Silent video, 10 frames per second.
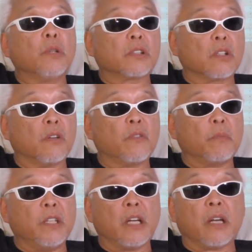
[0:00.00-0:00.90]
weeks ago
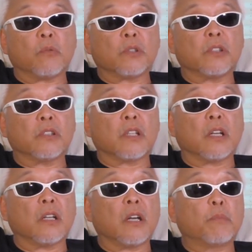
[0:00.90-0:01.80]
from Ian, which is
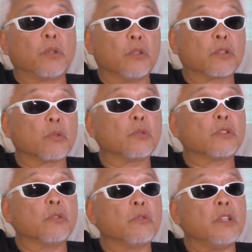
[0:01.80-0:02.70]
uh, a producer
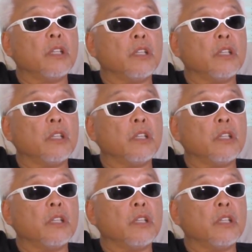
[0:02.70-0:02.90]
who's doing